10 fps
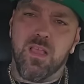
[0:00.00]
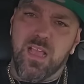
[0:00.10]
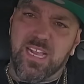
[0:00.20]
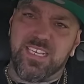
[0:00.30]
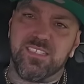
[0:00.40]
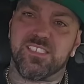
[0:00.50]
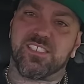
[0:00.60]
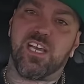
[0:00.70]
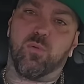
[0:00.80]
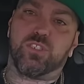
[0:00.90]
I get in the
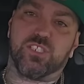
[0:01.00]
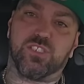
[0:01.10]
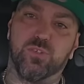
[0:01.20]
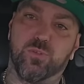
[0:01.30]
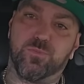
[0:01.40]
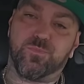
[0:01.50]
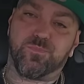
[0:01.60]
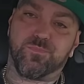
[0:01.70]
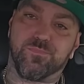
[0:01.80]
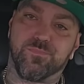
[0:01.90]
cell with this dude,
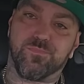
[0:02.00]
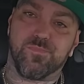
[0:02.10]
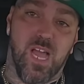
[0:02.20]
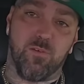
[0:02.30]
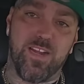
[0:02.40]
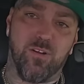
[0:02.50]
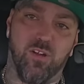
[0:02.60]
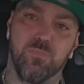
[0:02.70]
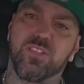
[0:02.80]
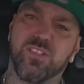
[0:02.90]
not
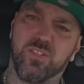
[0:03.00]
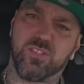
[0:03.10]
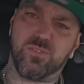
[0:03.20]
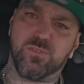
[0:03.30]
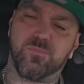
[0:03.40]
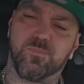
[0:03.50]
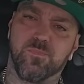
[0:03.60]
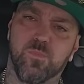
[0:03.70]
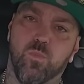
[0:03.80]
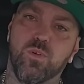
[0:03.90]
radar, but another dude,
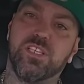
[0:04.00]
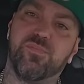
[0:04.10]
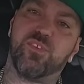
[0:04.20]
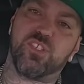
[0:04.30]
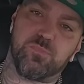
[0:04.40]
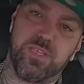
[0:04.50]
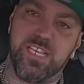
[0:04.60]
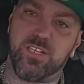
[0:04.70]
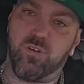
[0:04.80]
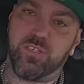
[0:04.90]
which he fills me
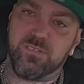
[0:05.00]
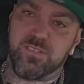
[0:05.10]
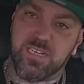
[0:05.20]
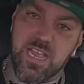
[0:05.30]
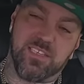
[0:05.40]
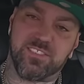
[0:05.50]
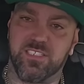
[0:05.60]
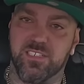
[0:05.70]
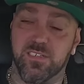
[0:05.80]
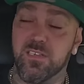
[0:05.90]
in on the guys in
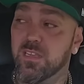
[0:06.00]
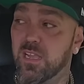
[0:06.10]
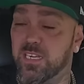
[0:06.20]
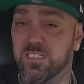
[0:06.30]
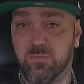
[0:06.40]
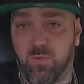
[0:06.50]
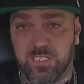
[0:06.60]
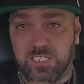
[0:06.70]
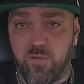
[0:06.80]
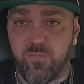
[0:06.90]
here. Hey, you need to
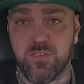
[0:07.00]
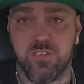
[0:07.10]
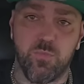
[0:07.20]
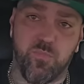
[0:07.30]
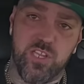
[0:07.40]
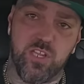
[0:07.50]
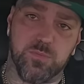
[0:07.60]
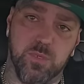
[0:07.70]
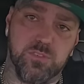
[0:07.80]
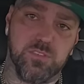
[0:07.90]
watch out for him. If he
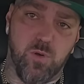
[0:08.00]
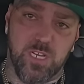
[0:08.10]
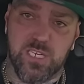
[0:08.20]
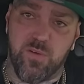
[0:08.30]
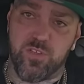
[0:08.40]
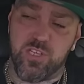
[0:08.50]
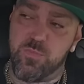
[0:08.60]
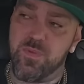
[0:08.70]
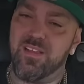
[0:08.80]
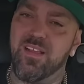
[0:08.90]
comes up to you, watch out for
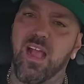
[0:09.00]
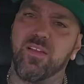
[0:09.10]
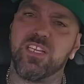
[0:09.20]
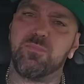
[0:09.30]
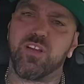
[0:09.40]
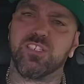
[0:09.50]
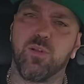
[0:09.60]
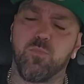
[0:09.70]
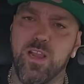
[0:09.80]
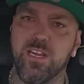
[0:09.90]
him. And then he brings
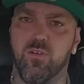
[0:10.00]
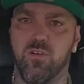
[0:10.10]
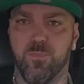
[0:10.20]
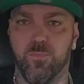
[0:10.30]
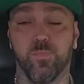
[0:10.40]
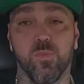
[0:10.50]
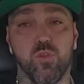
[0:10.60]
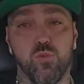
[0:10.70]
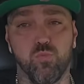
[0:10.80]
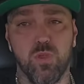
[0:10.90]
up radar.
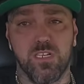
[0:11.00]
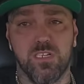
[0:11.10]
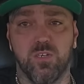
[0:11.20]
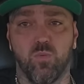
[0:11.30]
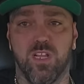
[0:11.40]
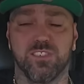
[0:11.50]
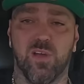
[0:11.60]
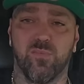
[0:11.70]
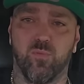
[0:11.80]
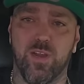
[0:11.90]
really need to watch
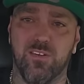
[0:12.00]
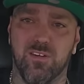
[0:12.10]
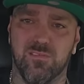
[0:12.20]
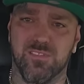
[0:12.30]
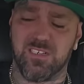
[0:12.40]
out for radar.